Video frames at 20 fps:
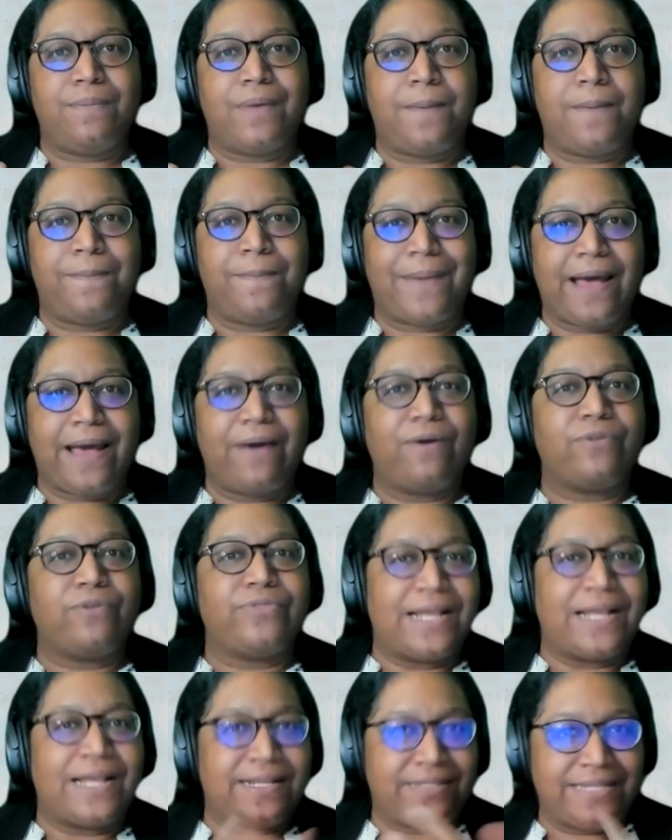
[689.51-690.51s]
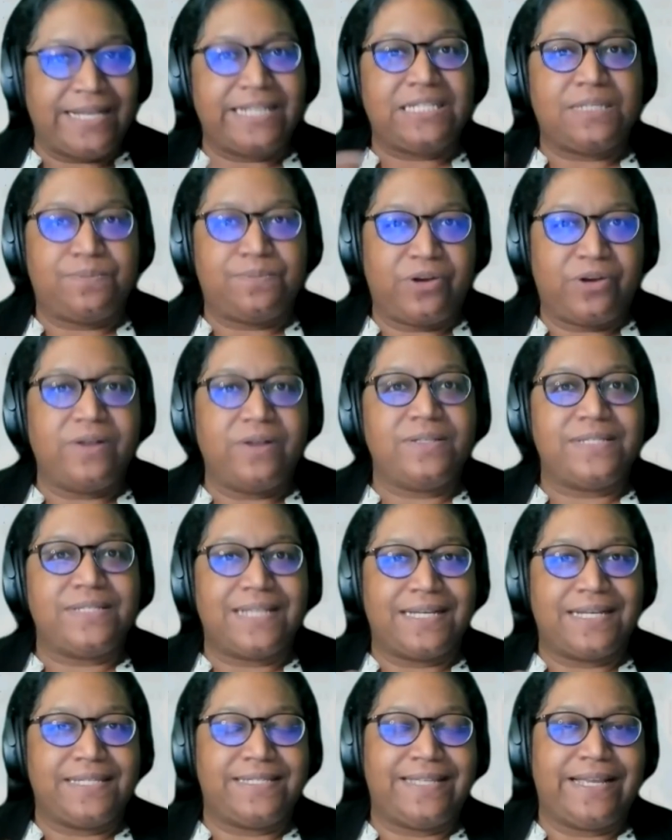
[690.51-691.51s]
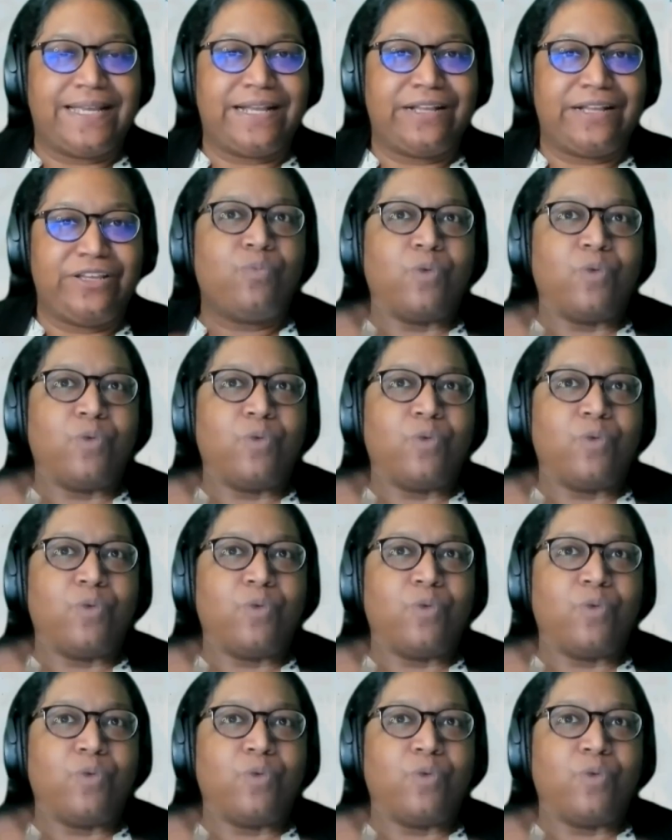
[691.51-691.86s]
about that data processing?